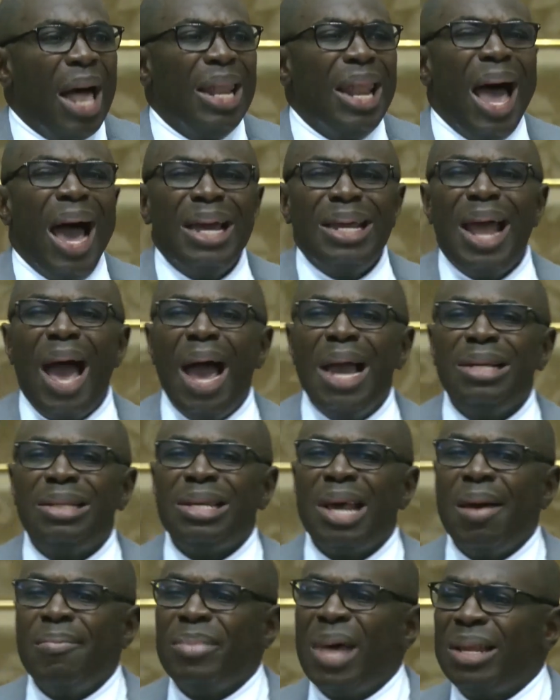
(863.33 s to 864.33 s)
A line
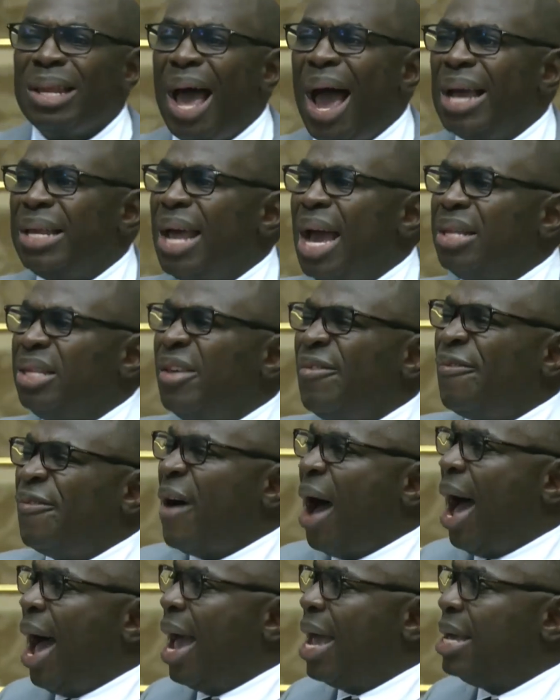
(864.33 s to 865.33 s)
item that
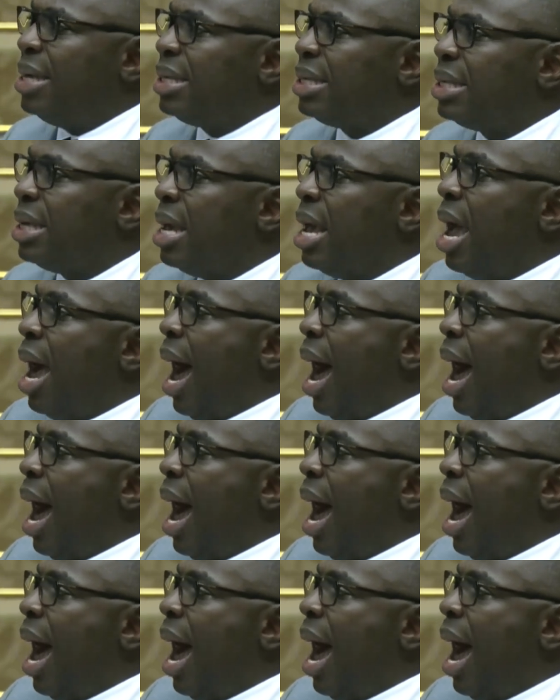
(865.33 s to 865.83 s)
identifies